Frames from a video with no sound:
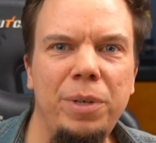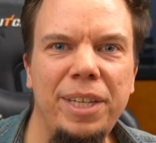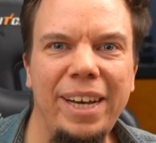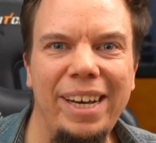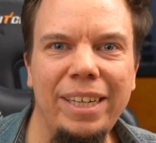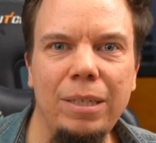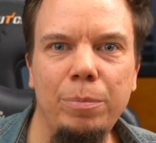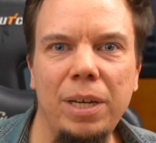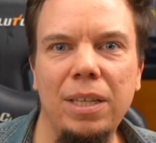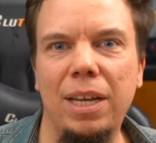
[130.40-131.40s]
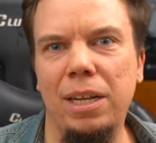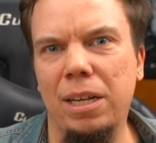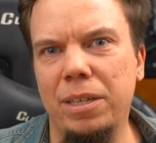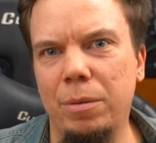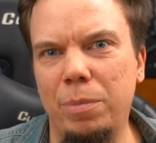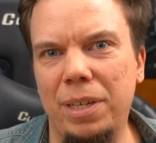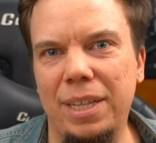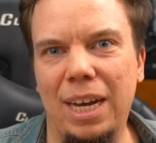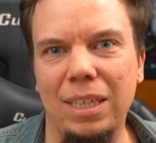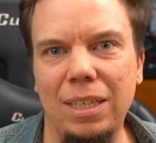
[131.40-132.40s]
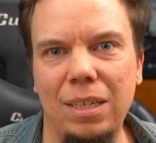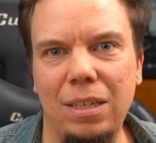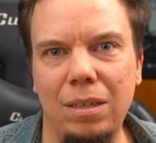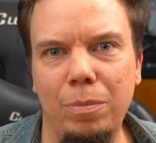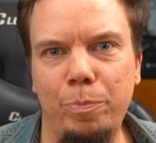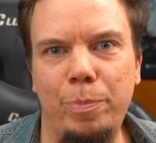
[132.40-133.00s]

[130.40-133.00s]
does, but LLDB doesn't.